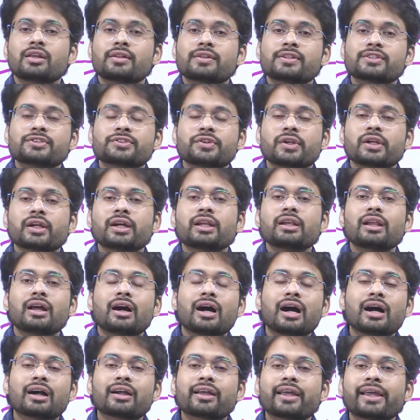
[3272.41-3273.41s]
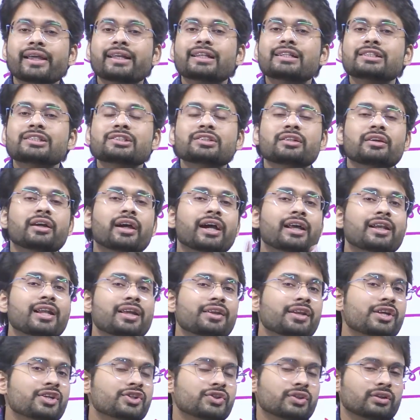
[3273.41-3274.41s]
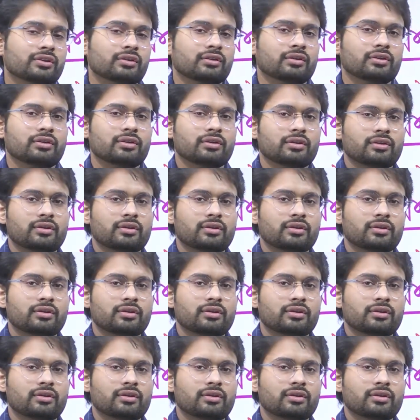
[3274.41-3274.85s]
struggle against alienation.